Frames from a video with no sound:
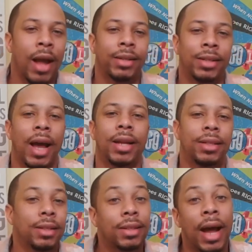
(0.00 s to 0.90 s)
I
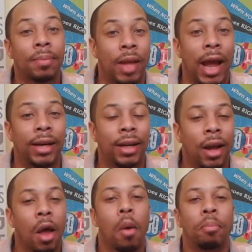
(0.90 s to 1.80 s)
decided to stop that
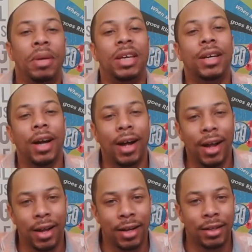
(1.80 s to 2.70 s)

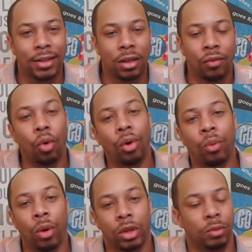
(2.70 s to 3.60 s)
because of all
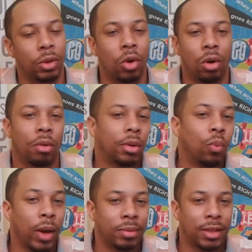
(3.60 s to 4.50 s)
the work that's been going on with the
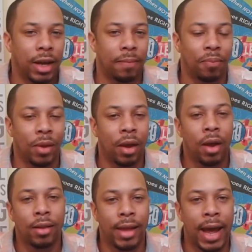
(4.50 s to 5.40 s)
website
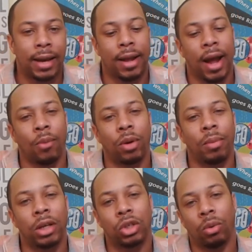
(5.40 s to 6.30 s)
that I want to
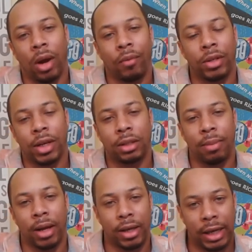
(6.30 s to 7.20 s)
make sure when I reach out
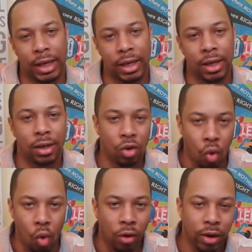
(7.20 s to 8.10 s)
to my key
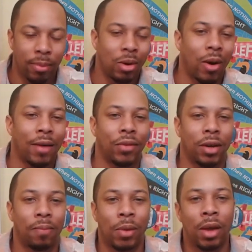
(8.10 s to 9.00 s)
core demographic